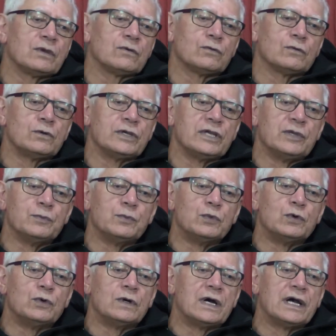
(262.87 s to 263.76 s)
rohe
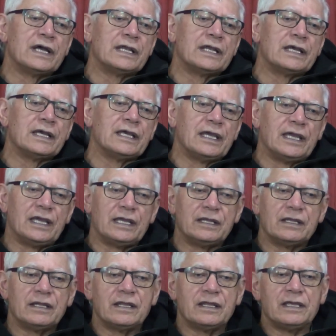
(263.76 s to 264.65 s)
moana
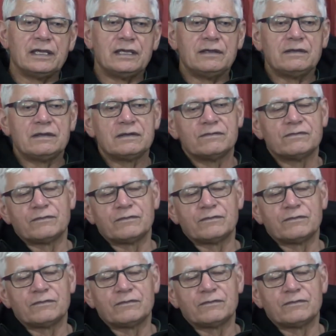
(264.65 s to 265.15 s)
and the